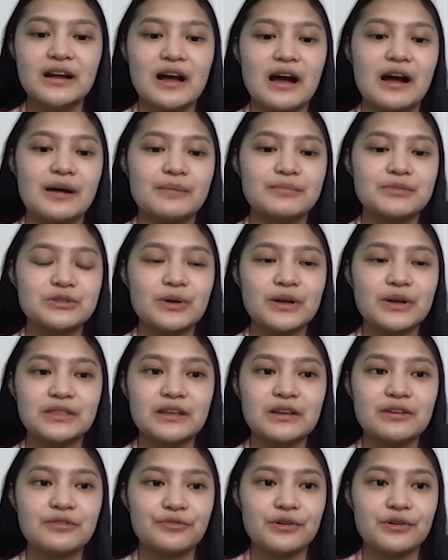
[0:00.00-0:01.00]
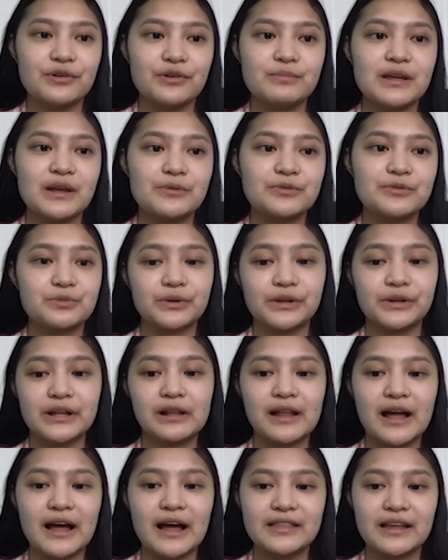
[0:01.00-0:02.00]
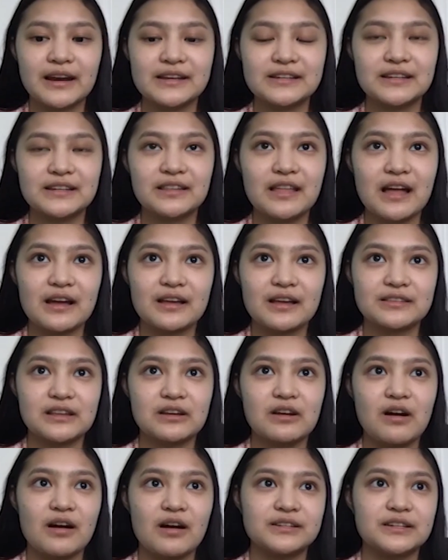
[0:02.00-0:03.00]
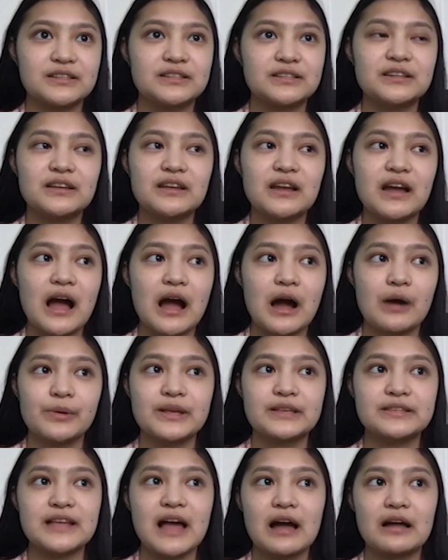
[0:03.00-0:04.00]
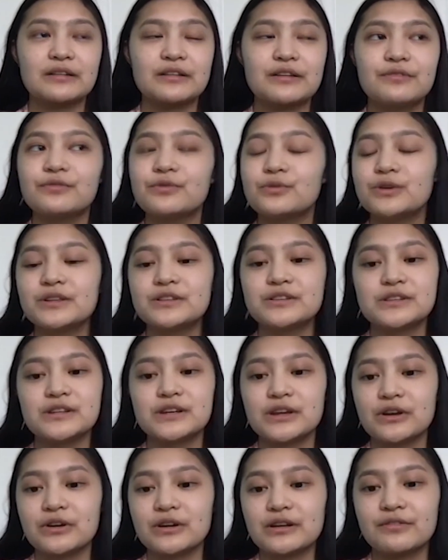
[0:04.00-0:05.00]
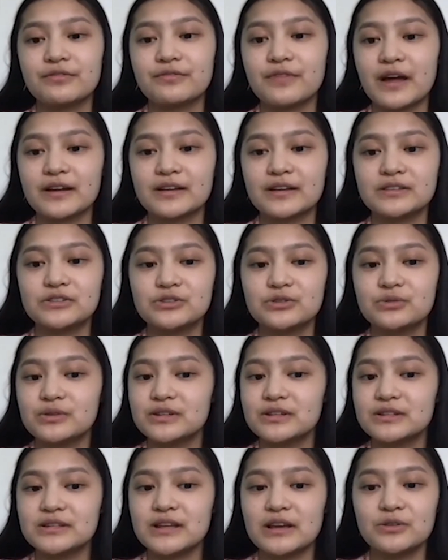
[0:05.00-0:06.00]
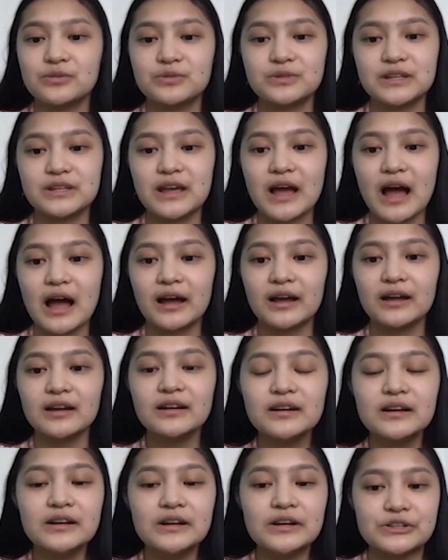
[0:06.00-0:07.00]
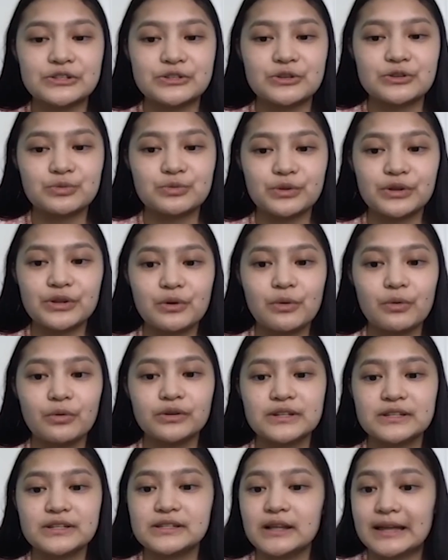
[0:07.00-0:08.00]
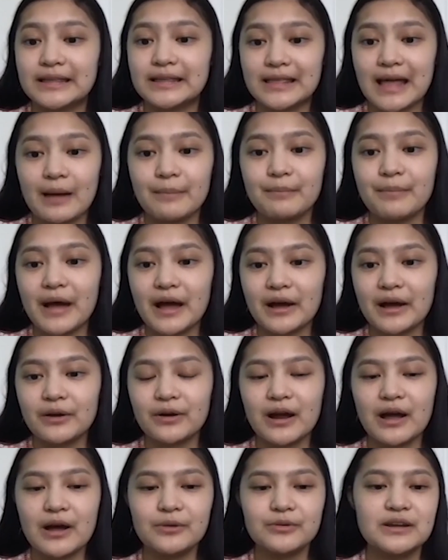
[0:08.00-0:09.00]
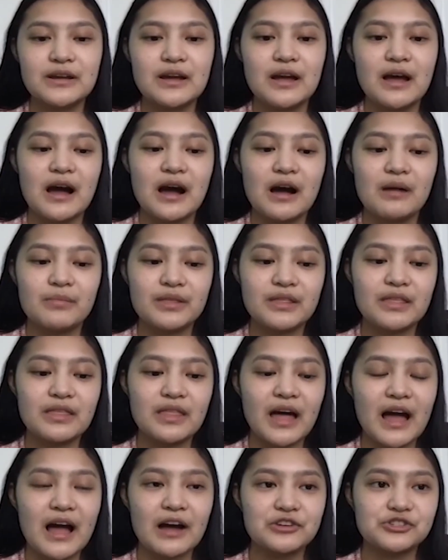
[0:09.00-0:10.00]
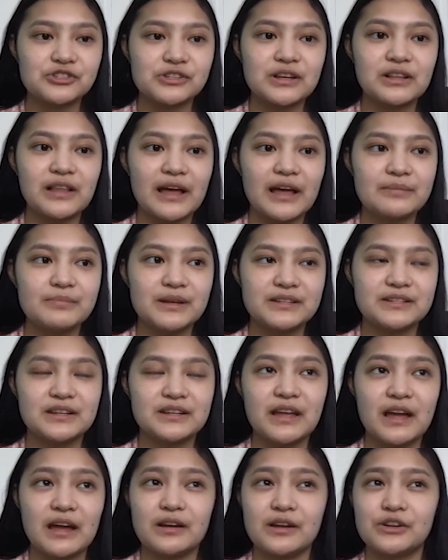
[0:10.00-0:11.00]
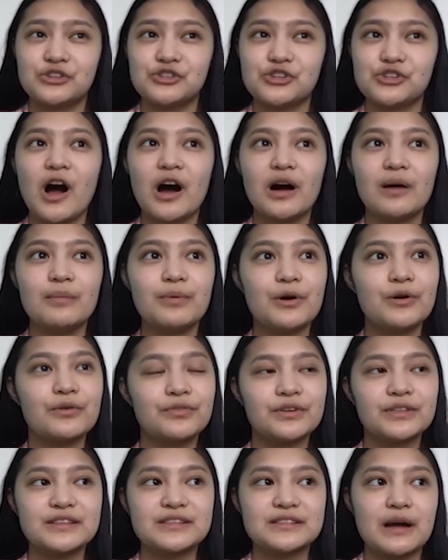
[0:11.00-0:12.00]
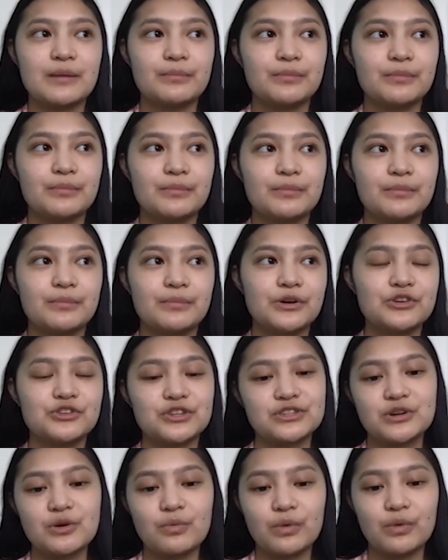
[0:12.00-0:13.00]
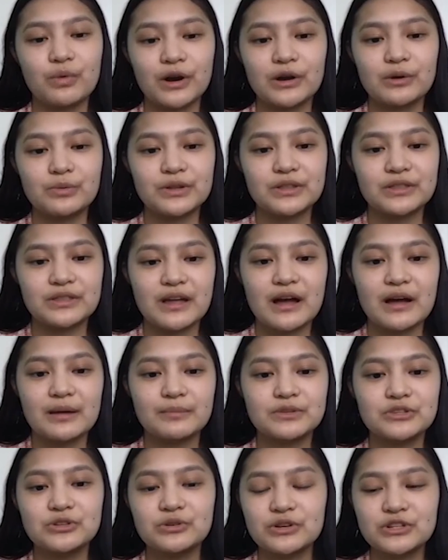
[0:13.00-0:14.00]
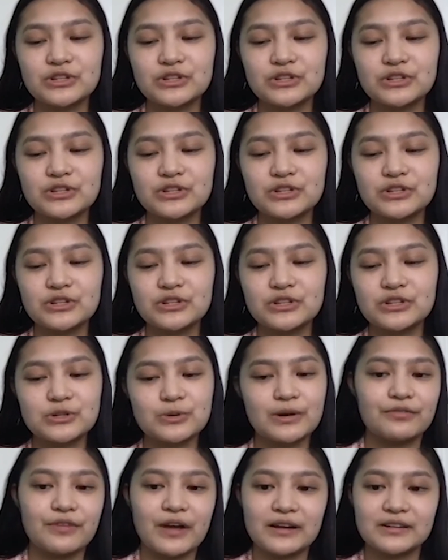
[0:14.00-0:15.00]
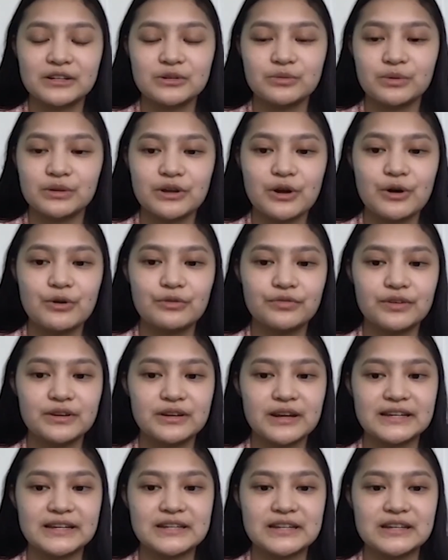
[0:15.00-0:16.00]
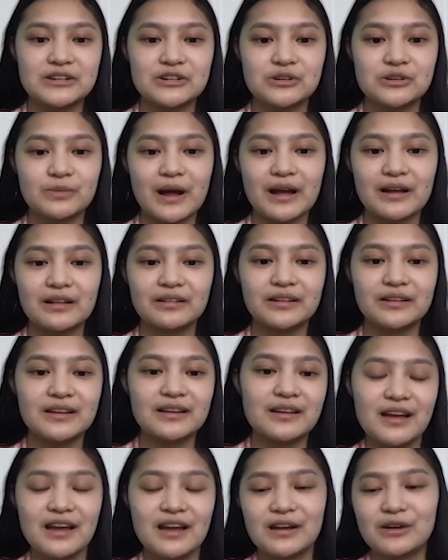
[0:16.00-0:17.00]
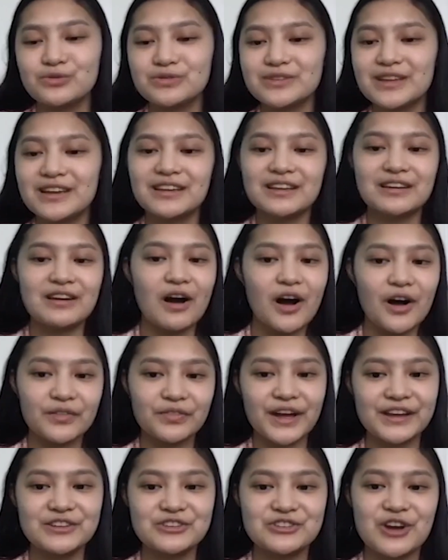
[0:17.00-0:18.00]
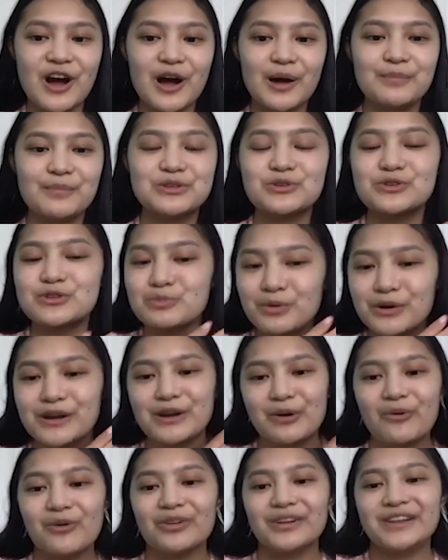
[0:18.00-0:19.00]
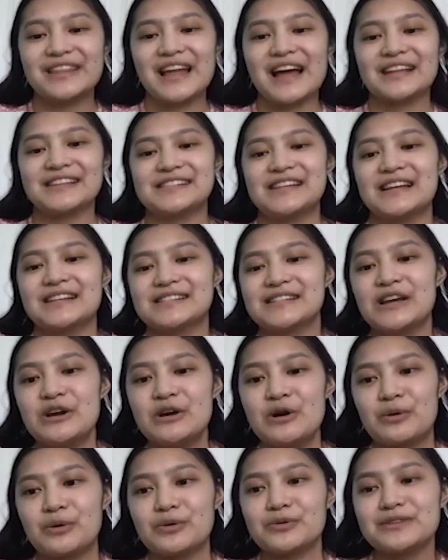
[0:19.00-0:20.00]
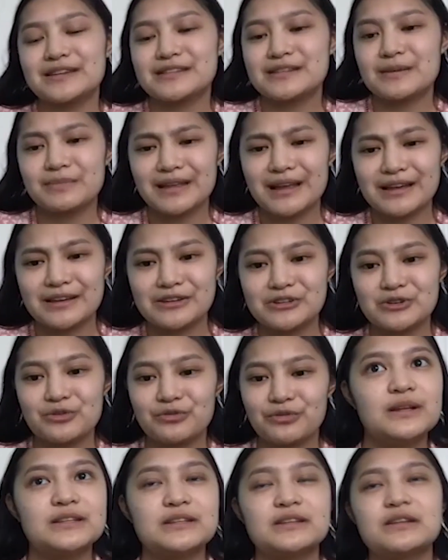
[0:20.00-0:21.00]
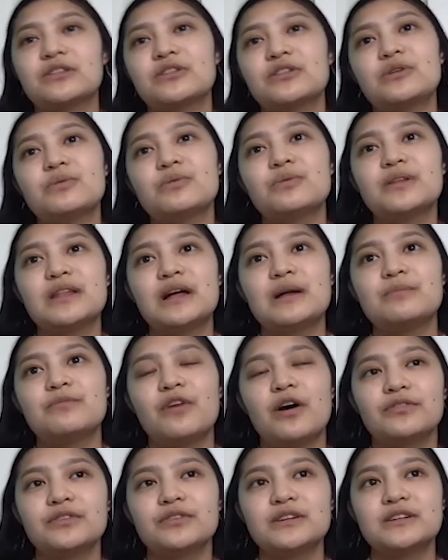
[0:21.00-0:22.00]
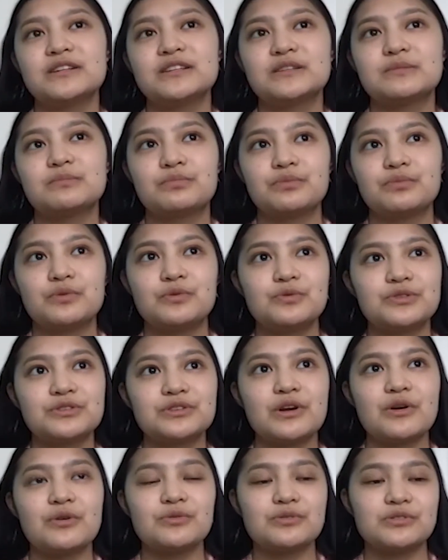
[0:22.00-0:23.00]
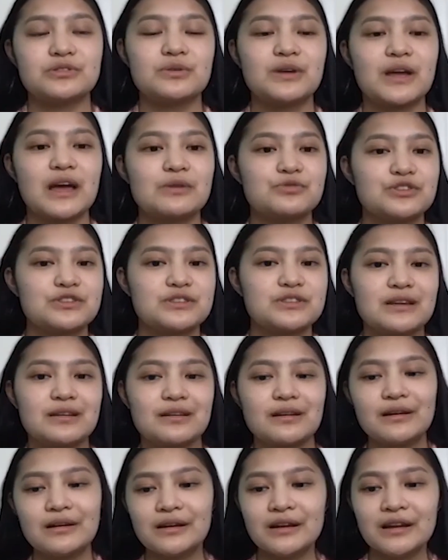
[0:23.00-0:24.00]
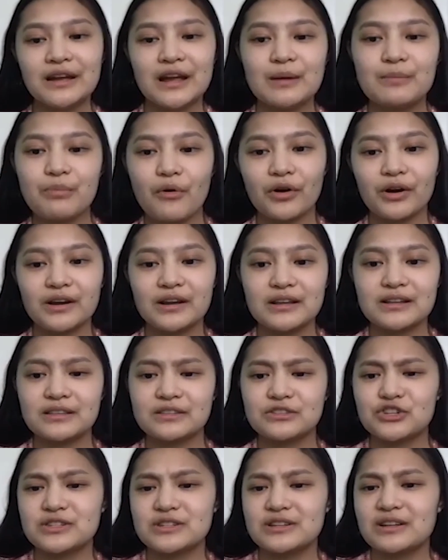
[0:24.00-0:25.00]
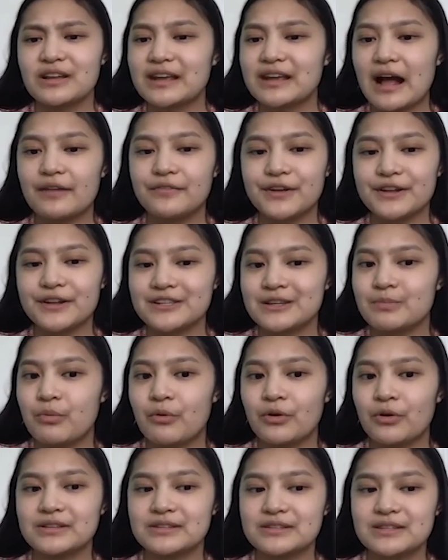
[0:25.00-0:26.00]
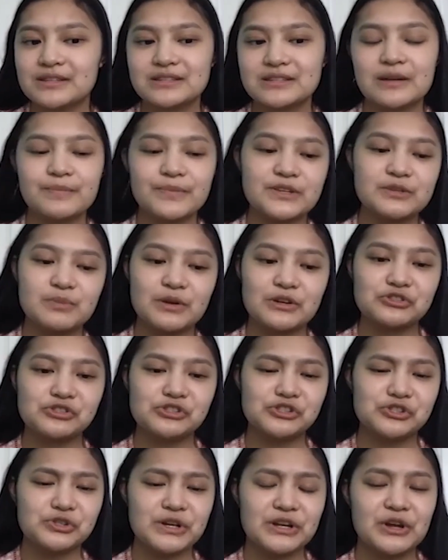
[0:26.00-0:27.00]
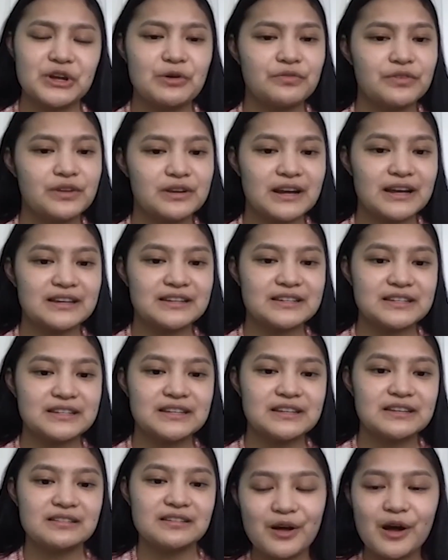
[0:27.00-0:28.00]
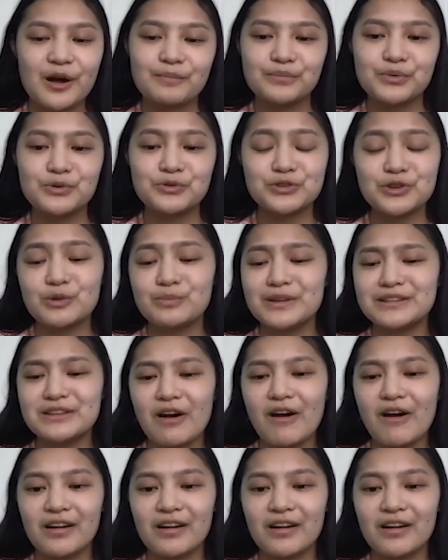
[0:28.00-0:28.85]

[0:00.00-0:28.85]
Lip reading: So I think for me, I was really glad that I did that because I got to see how exactly food insecurity affects students at UCI. So it was really cool to see like that background. And then that actually led me to get a job over the summer, which is to work with students who are affected with COVID-19 directly. And it was like an online job, so it was pretty cool in that sense, where it was like something I could do from home. Another one that I'm involved in is PUSO. So again, it was just like important just to like have that support system, especially during COVID-19. Puso means heart